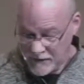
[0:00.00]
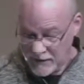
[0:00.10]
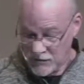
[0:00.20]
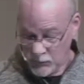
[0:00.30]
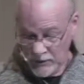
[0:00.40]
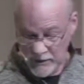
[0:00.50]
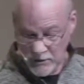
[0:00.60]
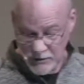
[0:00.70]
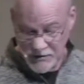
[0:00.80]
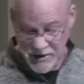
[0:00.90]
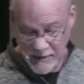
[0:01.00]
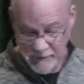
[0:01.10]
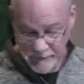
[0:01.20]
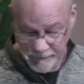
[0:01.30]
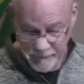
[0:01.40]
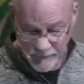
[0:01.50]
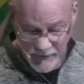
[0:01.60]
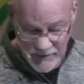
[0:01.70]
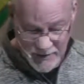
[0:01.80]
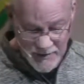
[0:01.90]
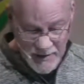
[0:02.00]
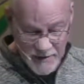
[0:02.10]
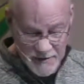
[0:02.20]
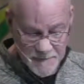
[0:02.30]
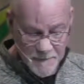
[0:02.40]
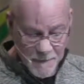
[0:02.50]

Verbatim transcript: is really a good statement. It says this